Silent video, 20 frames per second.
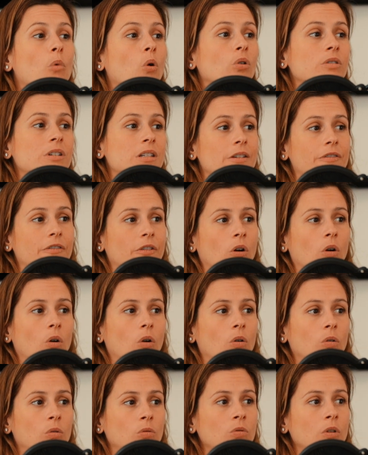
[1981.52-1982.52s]
more
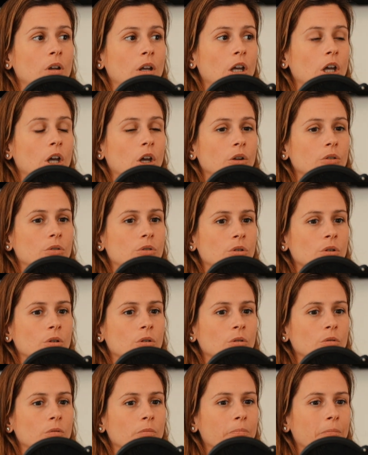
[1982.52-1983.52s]
difficult
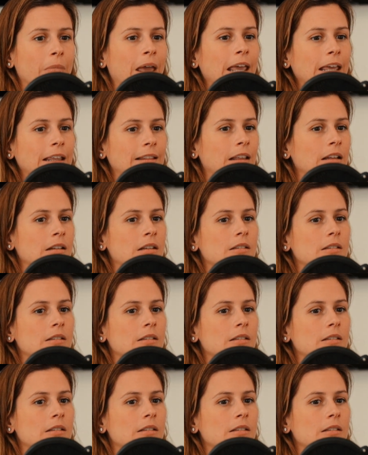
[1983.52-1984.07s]
to make the